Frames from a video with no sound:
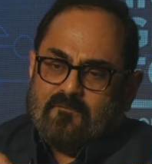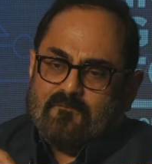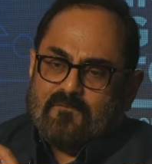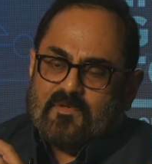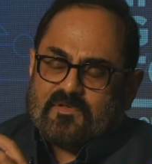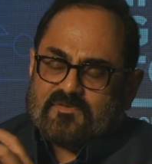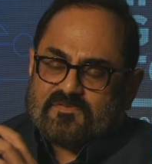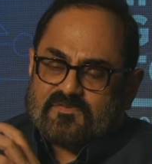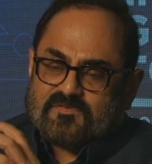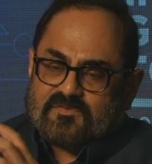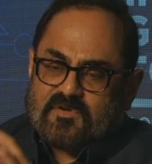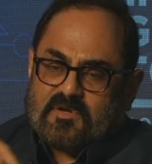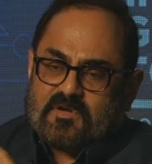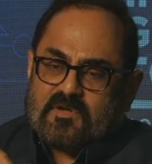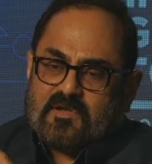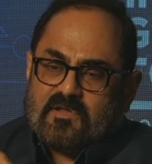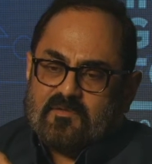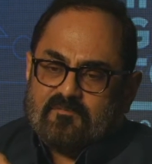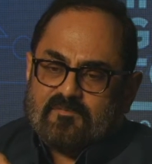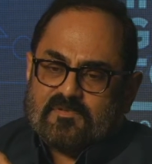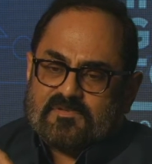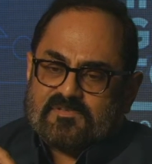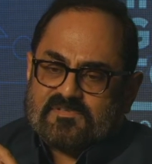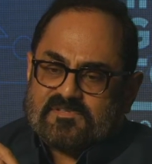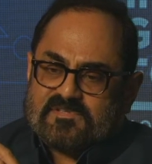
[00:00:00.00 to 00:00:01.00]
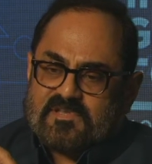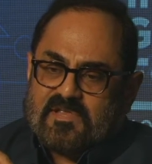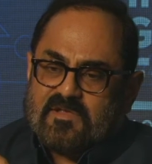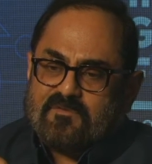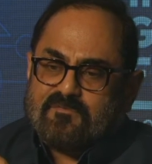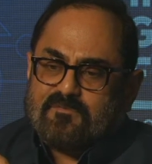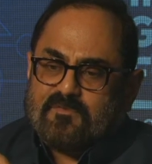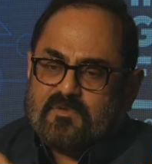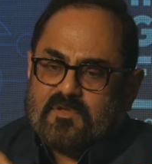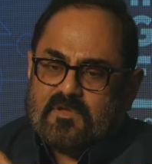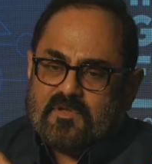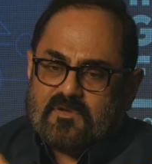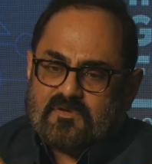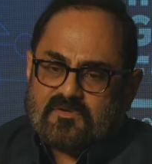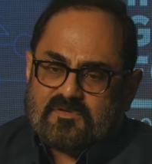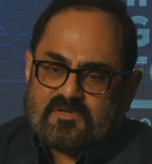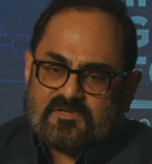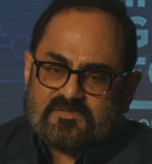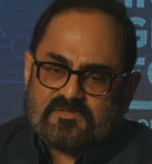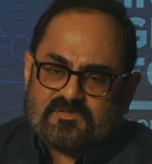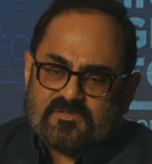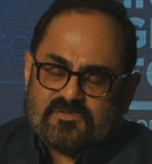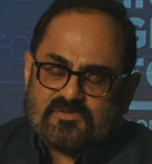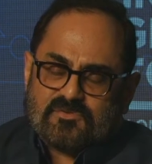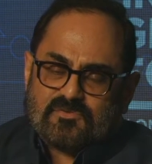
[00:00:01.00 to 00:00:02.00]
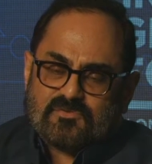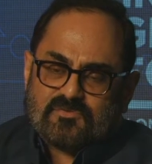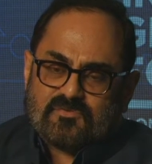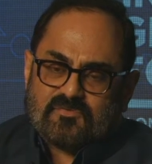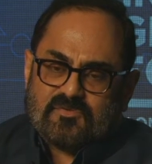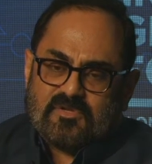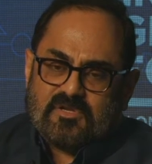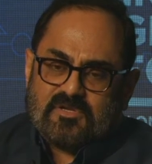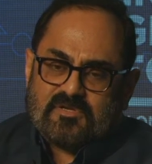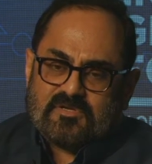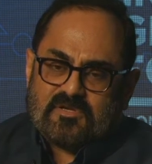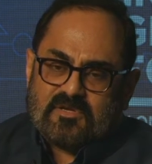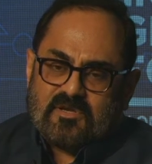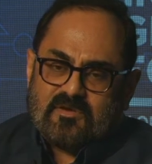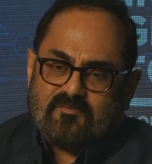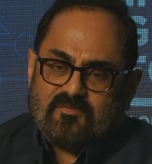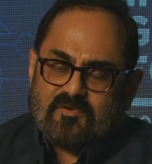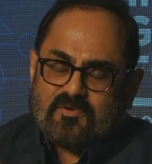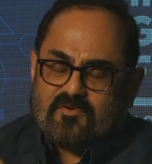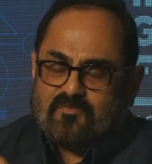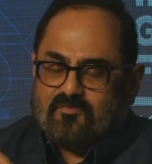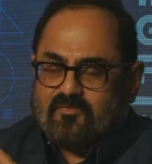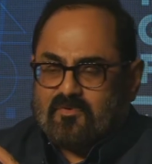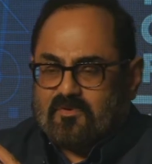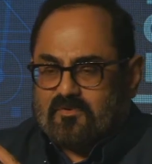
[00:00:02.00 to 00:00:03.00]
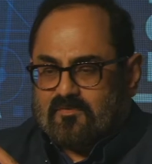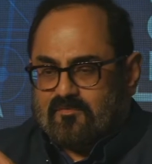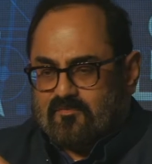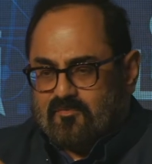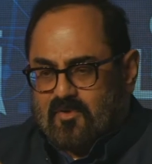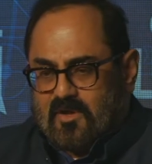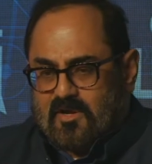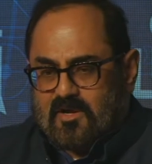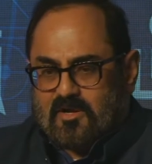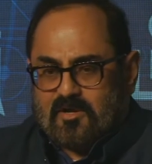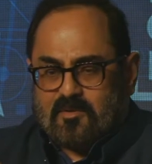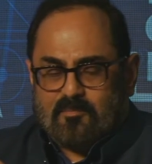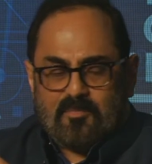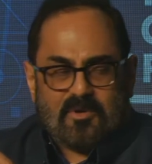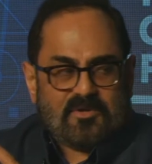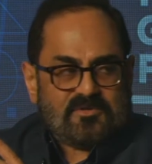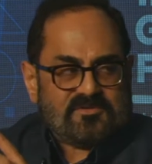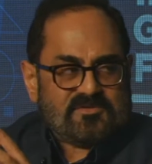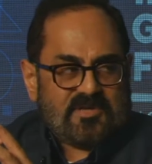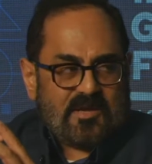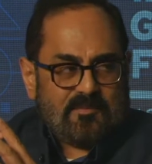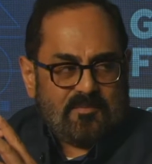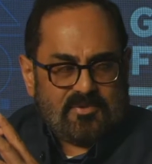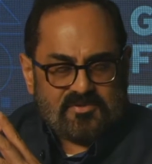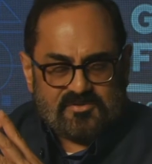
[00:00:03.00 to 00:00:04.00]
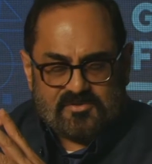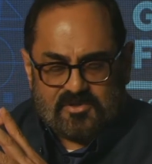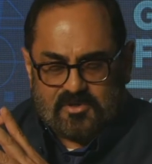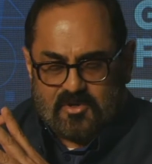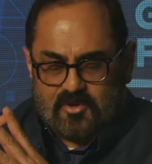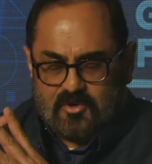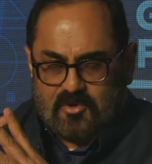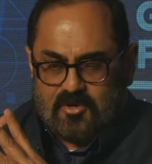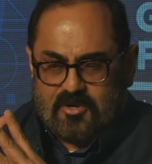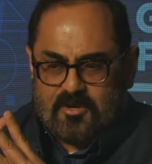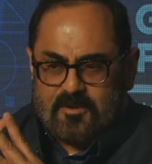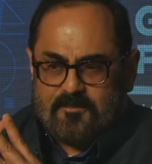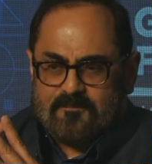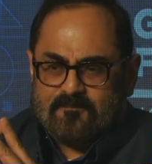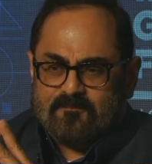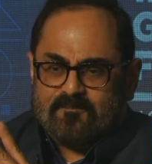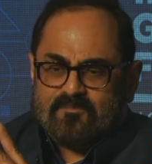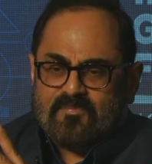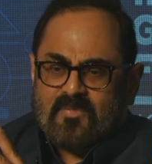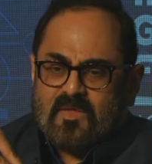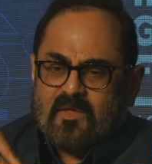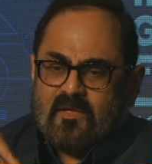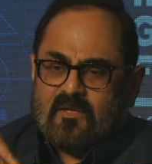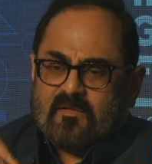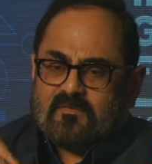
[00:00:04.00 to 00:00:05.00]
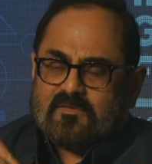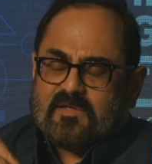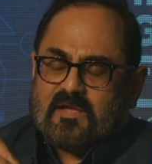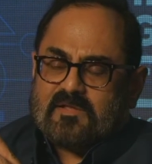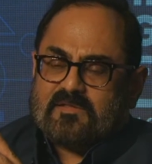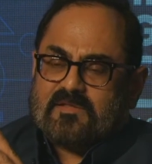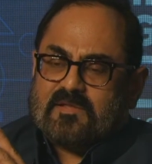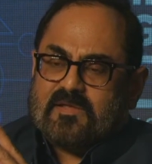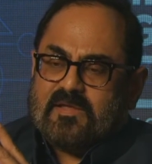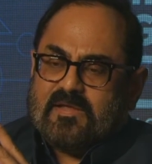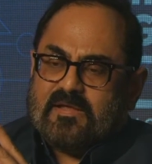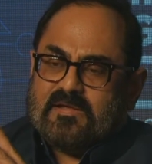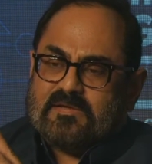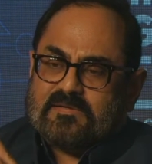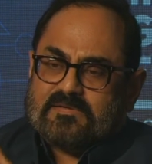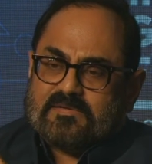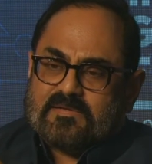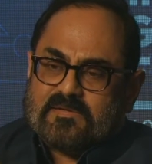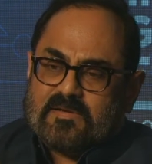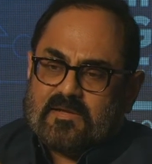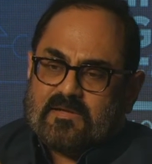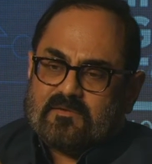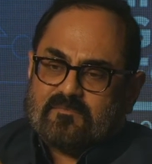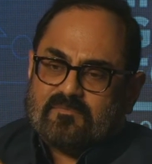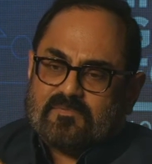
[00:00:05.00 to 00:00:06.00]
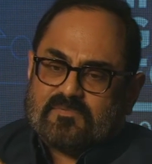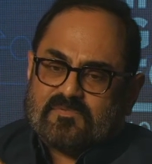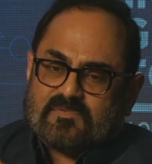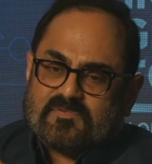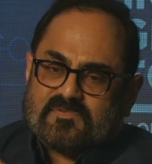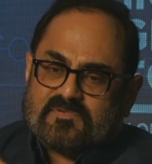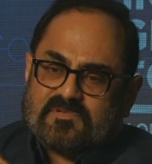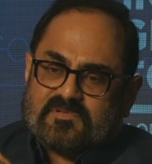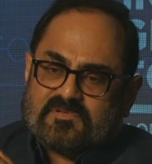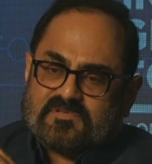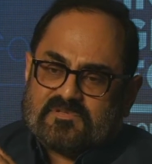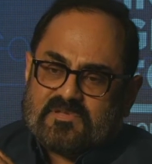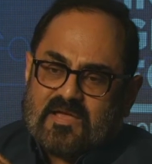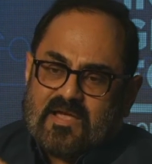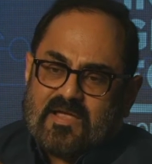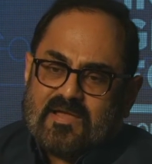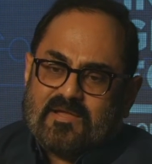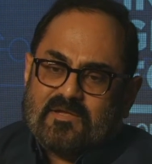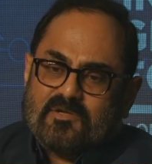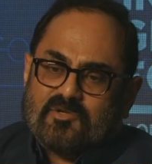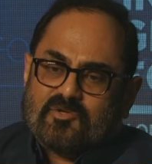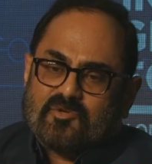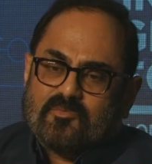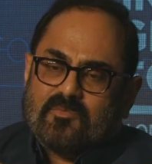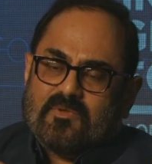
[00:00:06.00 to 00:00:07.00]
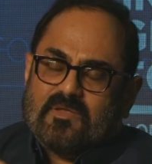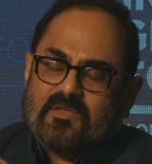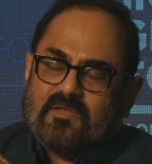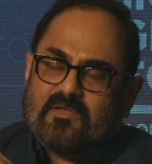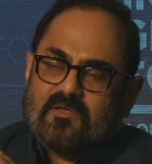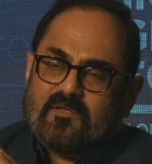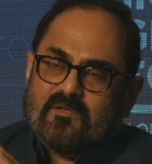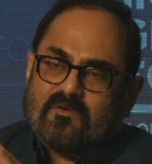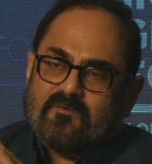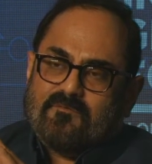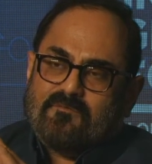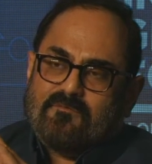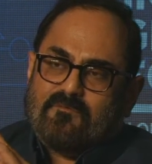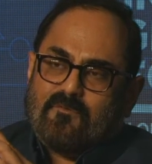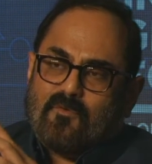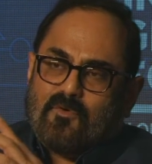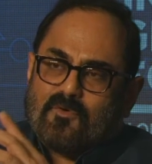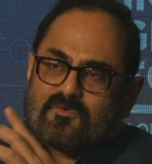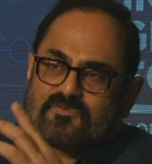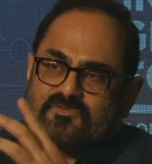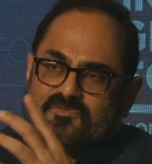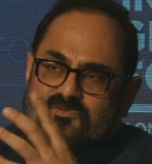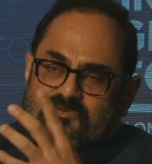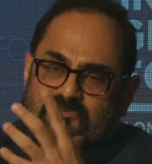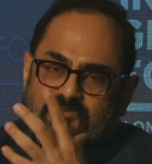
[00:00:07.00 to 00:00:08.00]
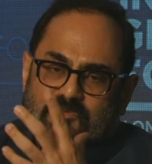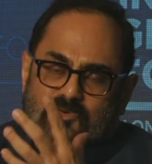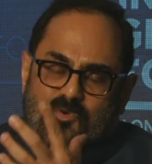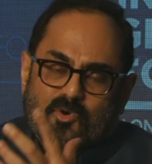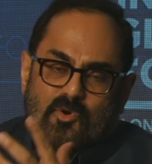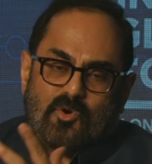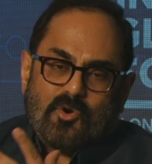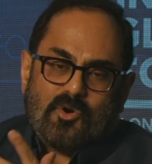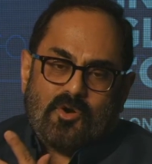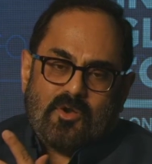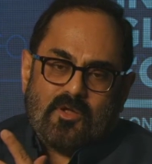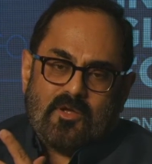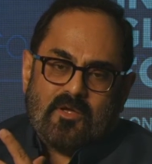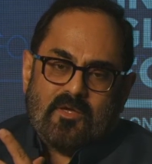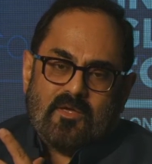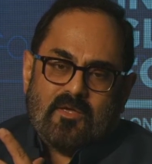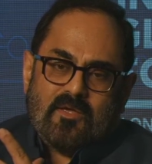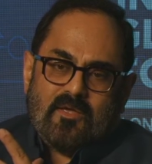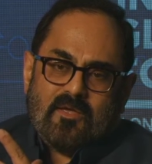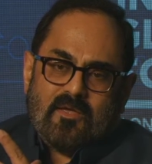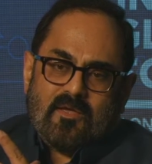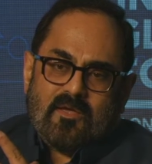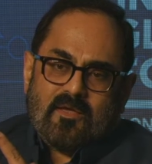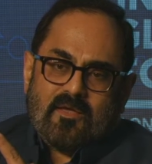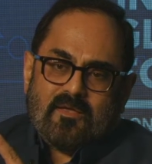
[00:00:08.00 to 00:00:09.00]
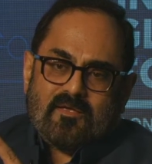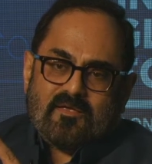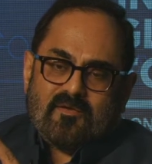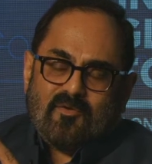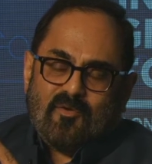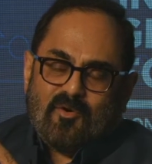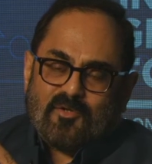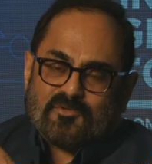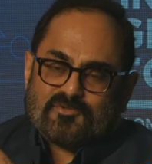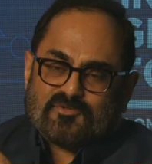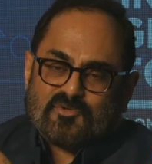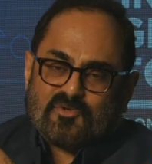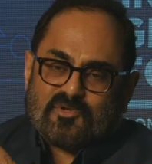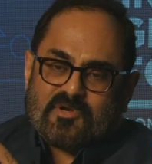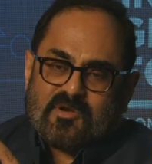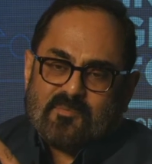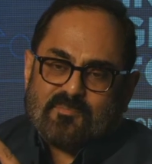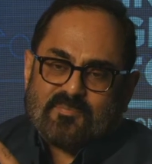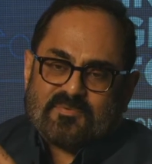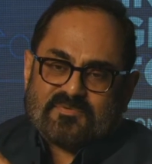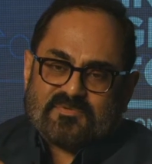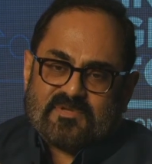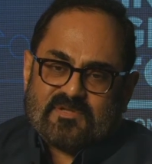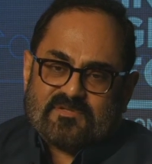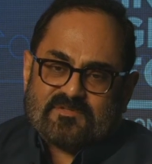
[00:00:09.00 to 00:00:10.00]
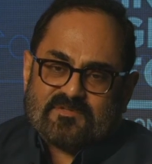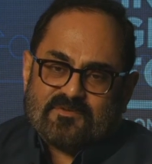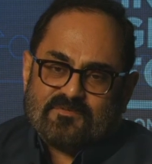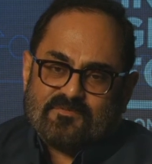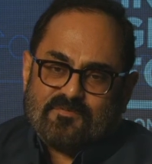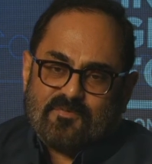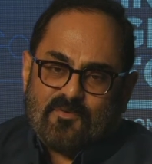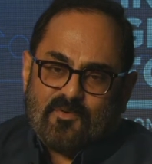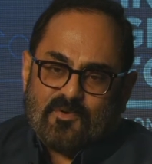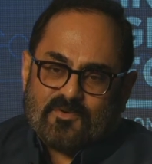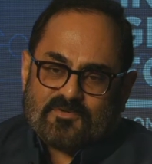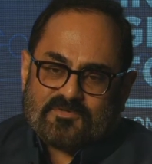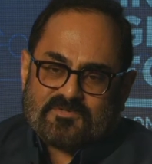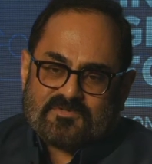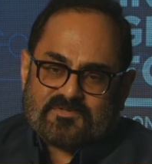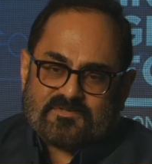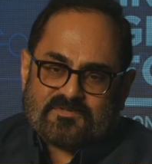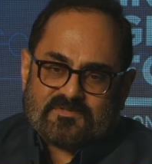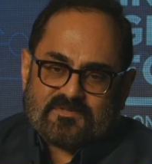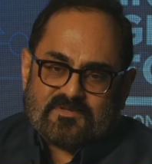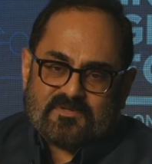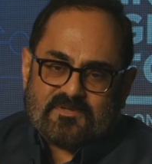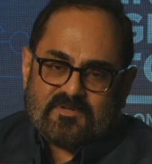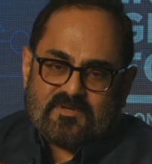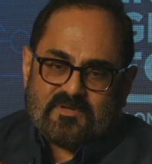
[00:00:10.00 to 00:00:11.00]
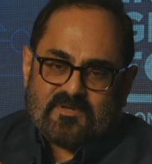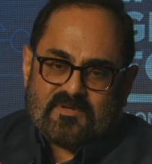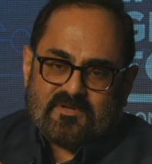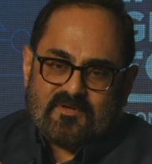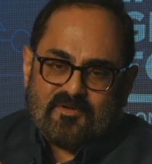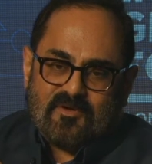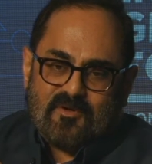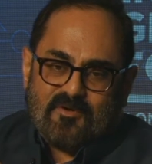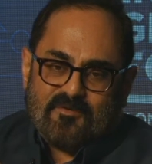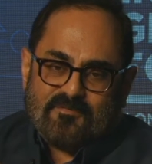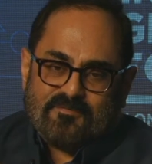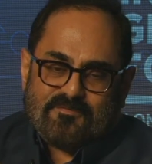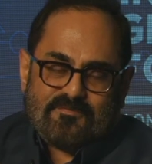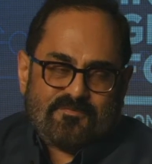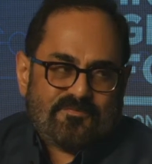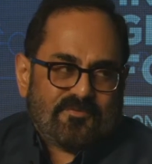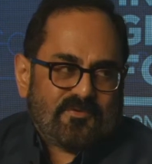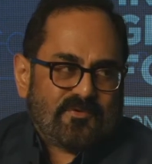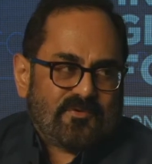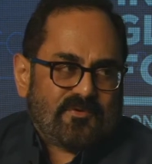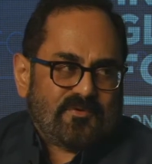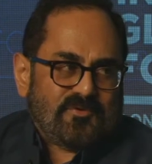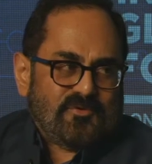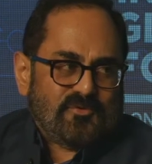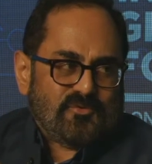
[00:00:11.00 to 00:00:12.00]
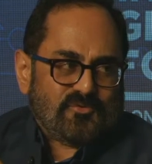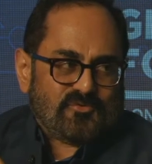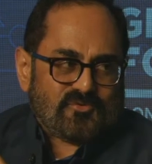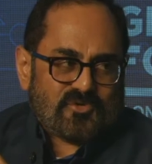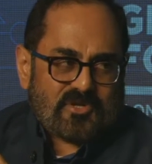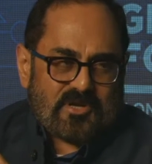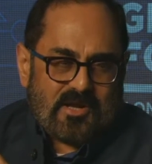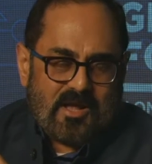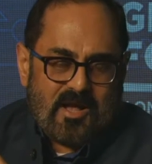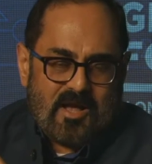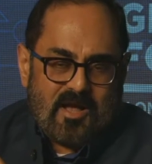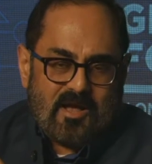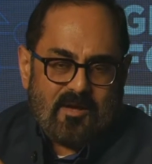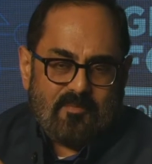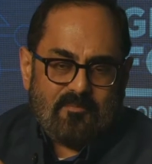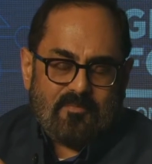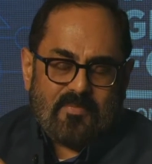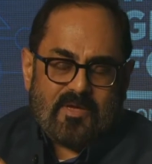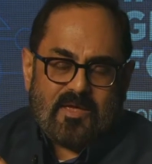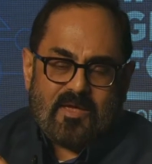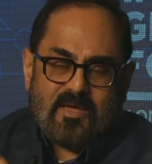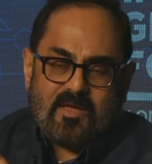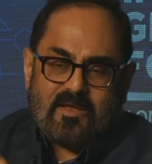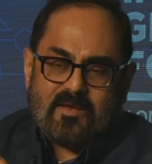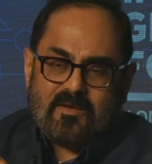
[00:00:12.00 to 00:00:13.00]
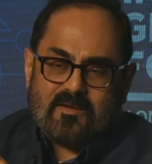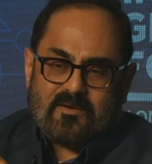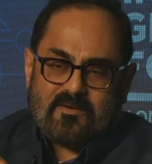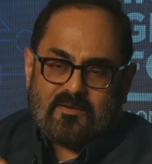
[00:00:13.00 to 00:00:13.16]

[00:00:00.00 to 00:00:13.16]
We are struggling with safety and trust issues of the internet. We're worried about cybersecurity. Yeah. That the internet, which is designed to be a force of good, also represents a force of user harm and